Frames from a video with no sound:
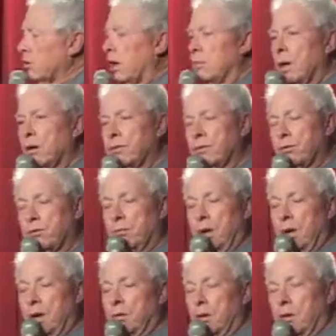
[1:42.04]
came out
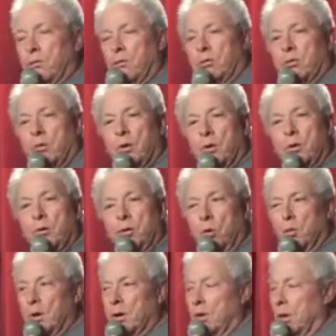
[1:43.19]
here for some good
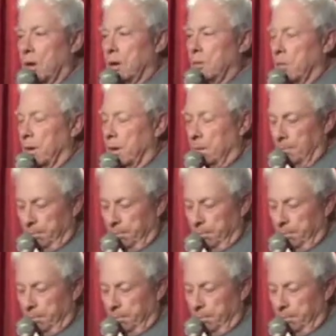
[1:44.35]
humor tonight, but